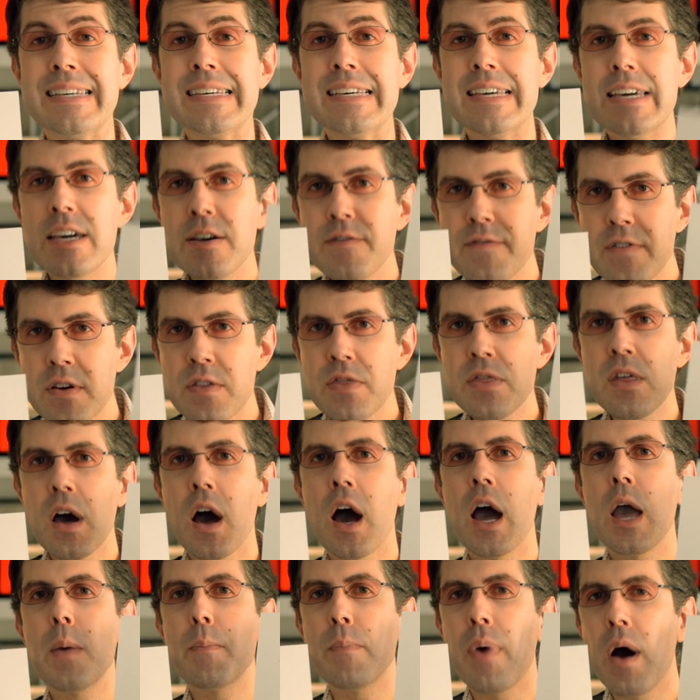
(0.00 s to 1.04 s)
given the
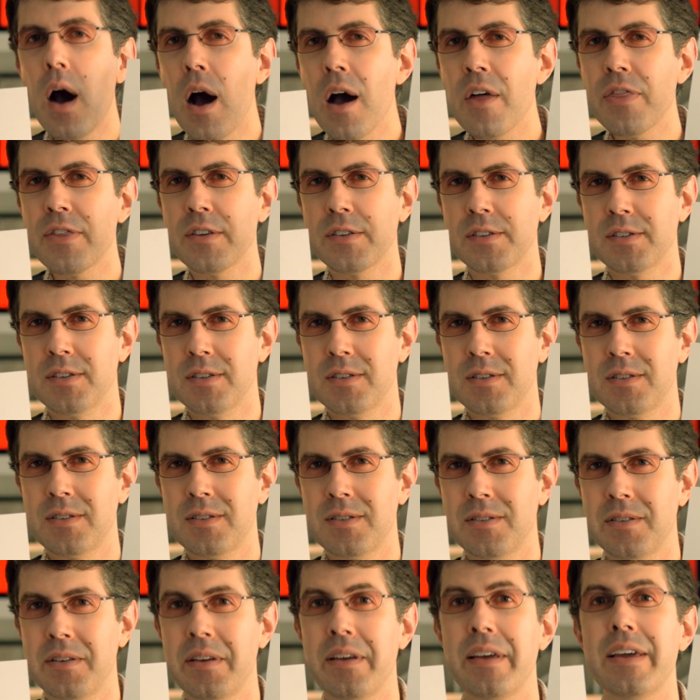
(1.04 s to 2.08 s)

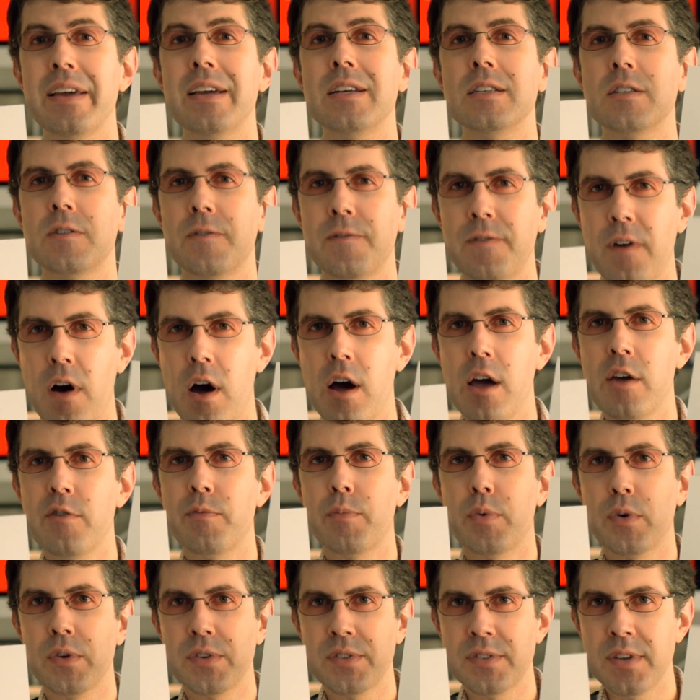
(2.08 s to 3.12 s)
hypothesis is
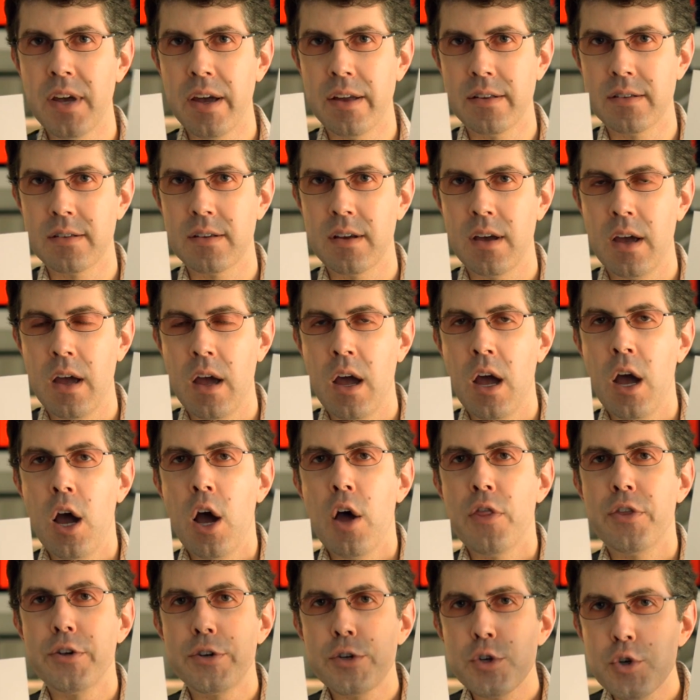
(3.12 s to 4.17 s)
5%.
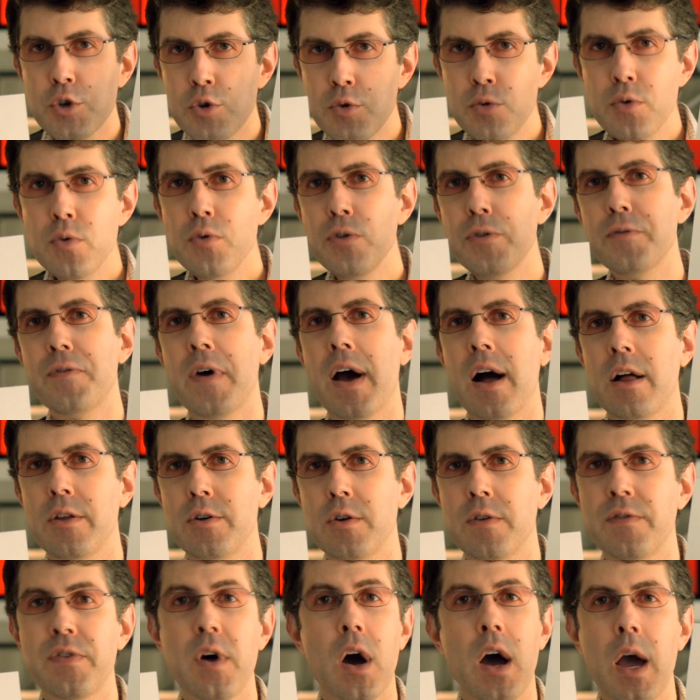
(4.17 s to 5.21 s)
The truth
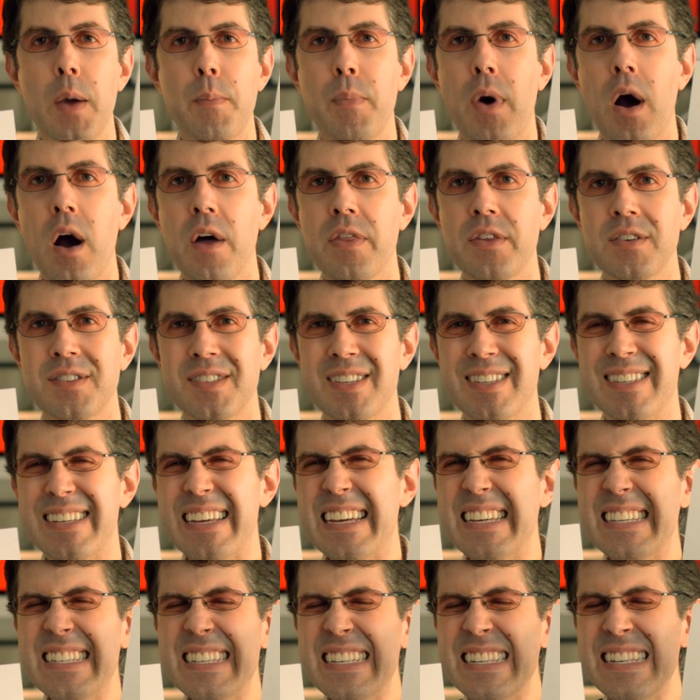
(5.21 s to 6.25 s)
value of the hypothesis
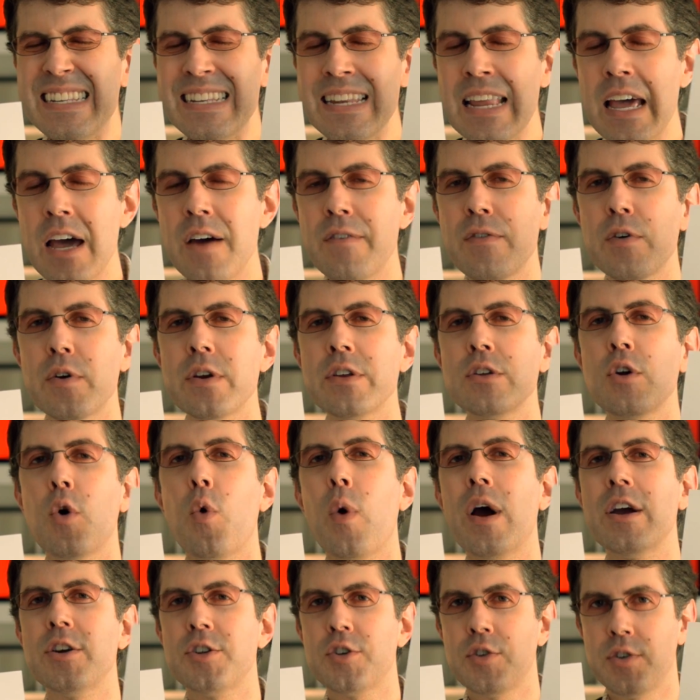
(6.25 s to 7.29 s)
is never in
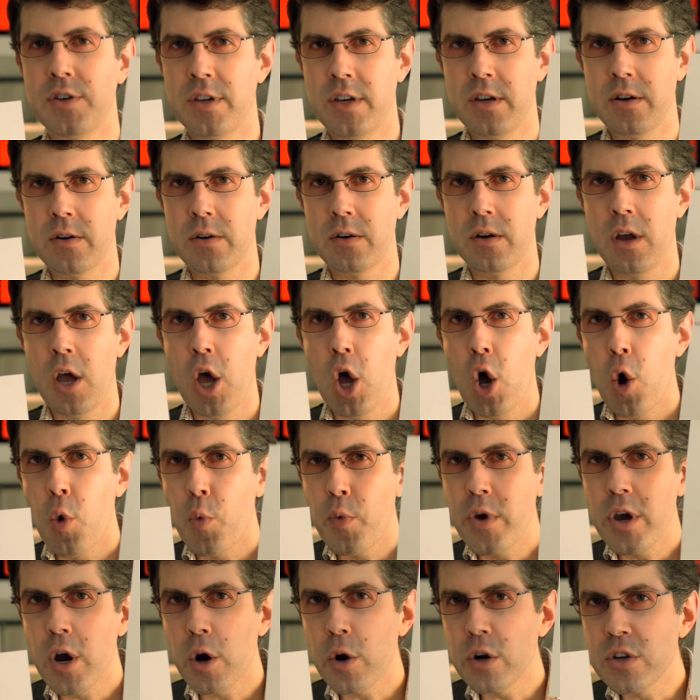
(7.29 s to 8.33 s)
question here.
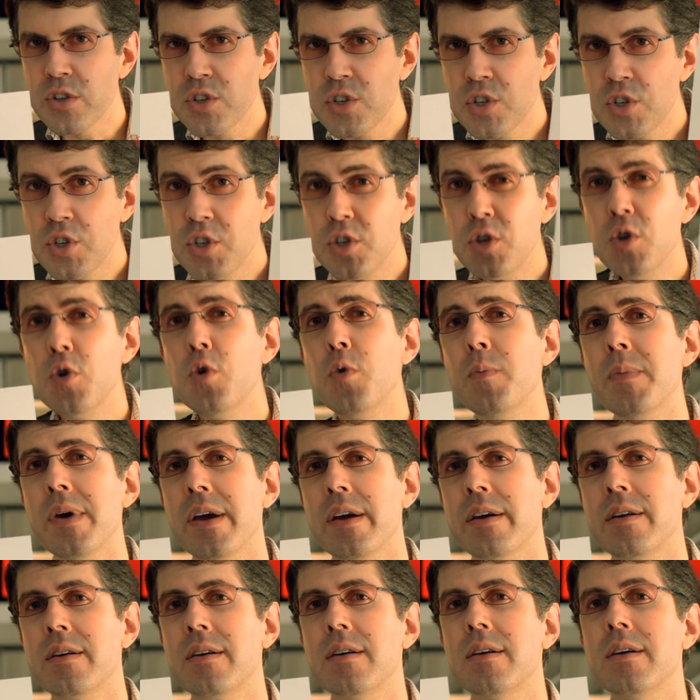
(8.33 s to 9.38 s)
We are
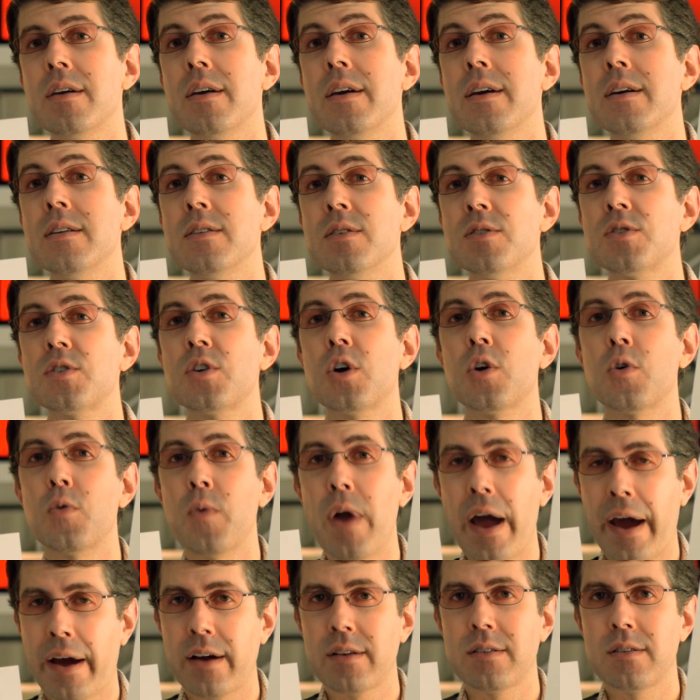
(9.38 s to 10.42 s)
assuming it is
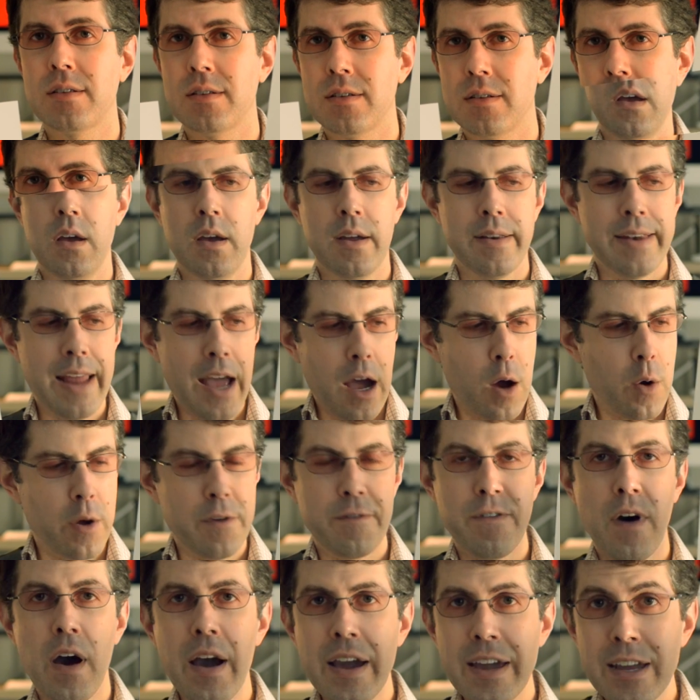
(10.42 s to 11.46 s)
correct. Now,
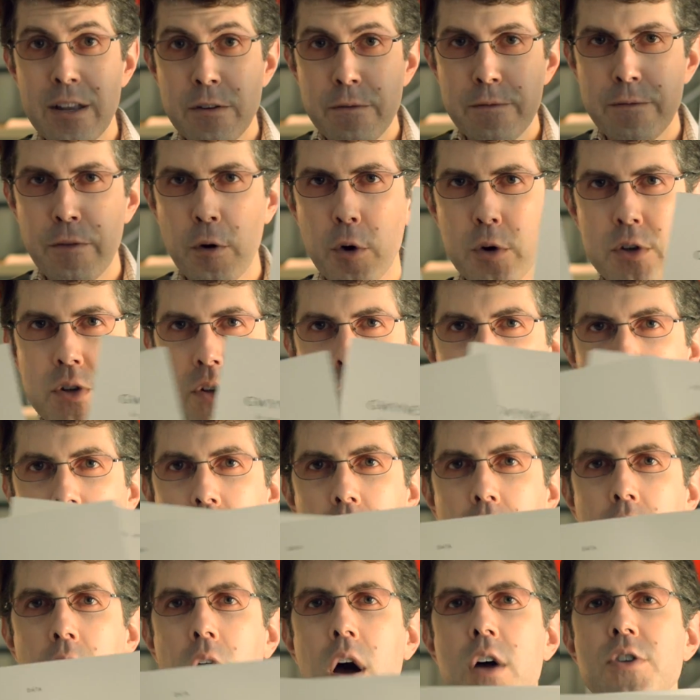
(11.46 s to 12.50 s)
if I invert
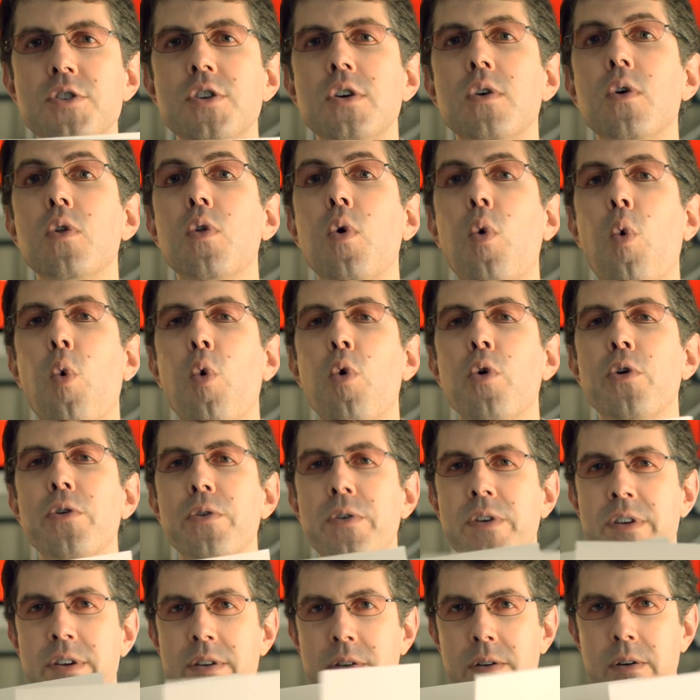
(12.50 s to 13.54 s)
the logical
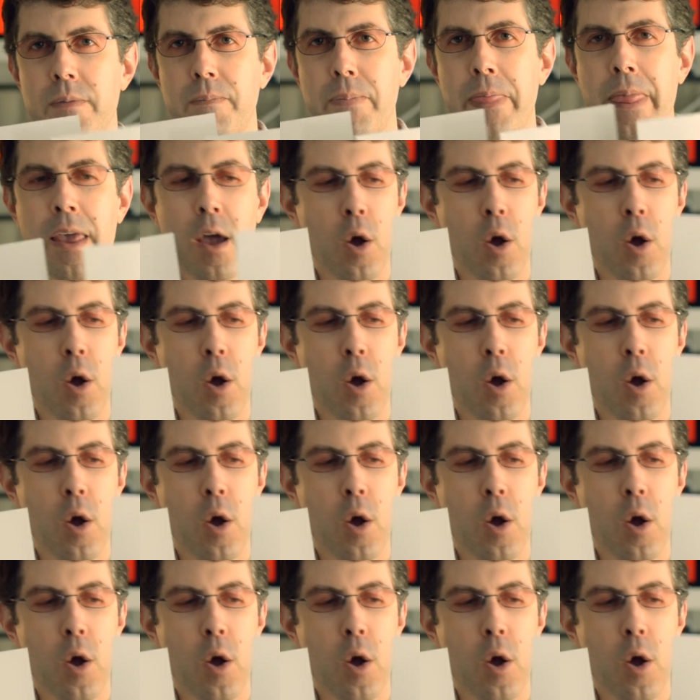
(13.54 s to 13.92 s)
order here,